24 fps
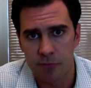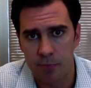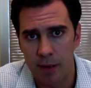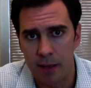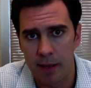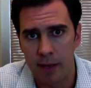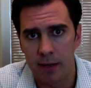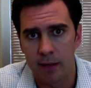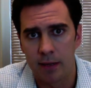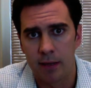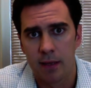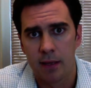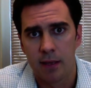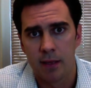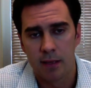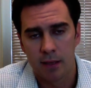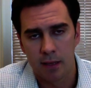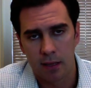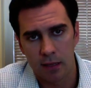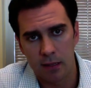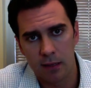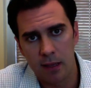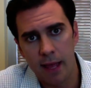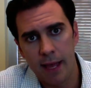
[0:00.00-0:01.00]
mine.
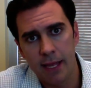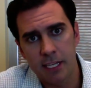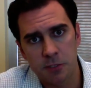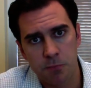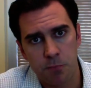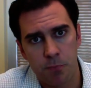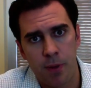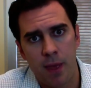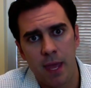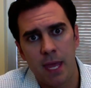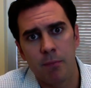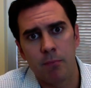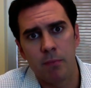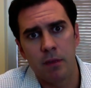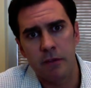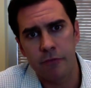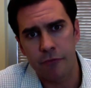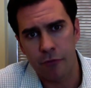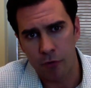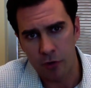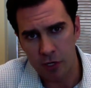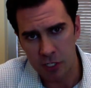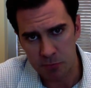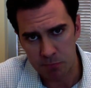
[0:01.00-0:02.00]
Clients pay me
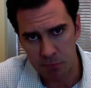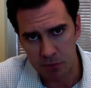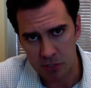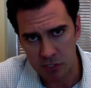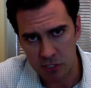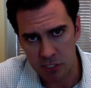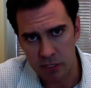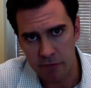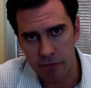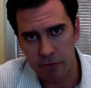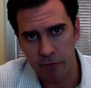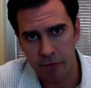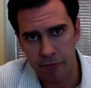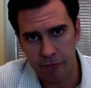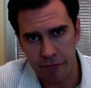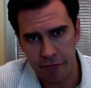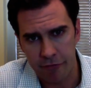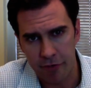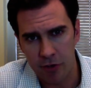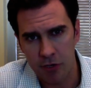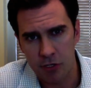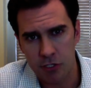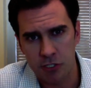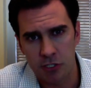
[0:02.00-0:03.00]
for a specific
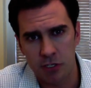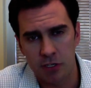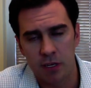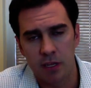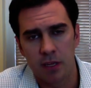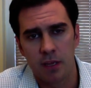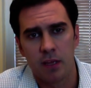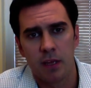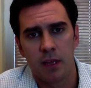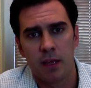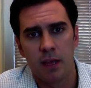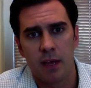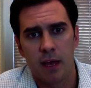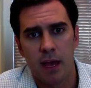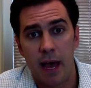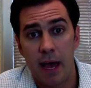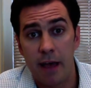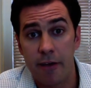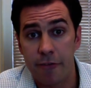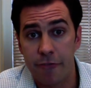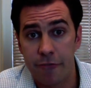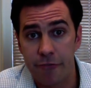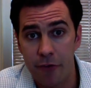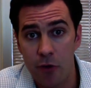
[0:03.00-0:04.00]
function. I
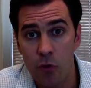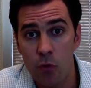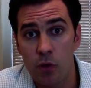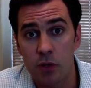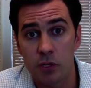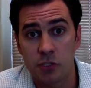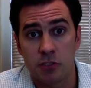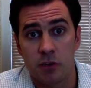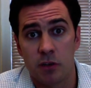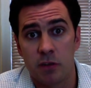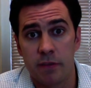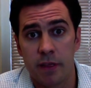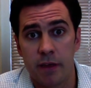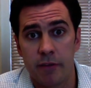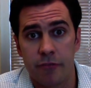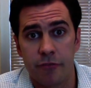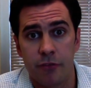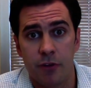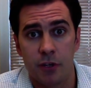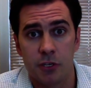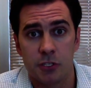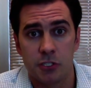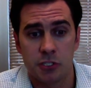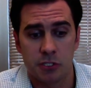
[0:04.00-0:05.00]
focus on that
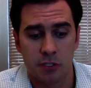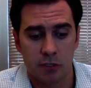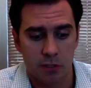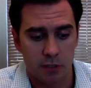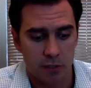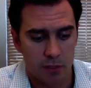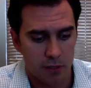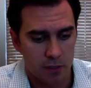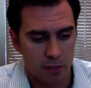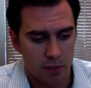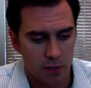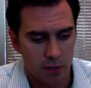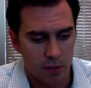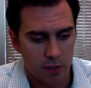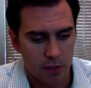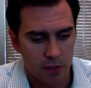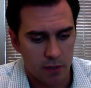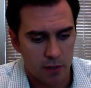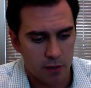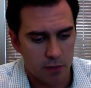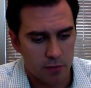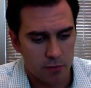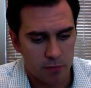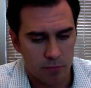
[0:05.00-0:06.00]
function
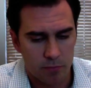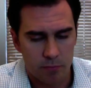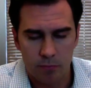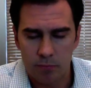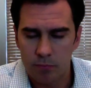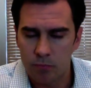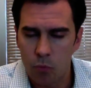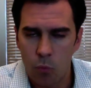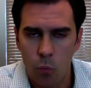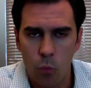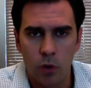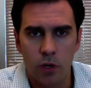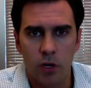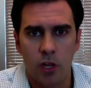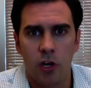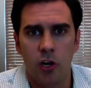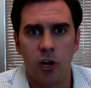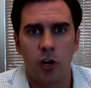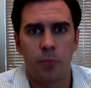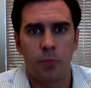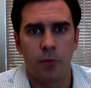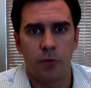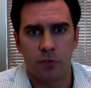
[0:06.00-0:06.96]
100%.